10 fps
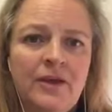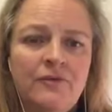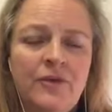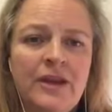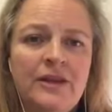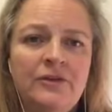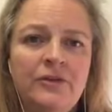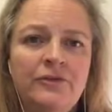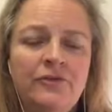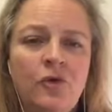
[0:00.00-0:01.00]
Feel into
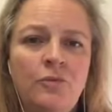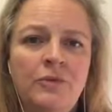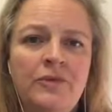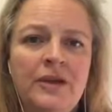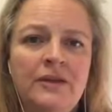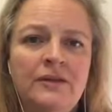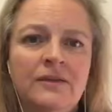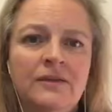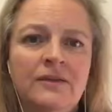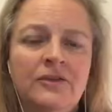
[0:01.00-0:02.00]
the form of
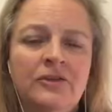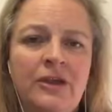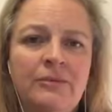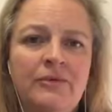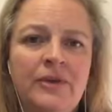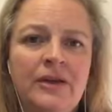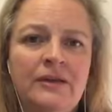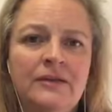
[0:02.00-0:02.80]
it, the shape of it,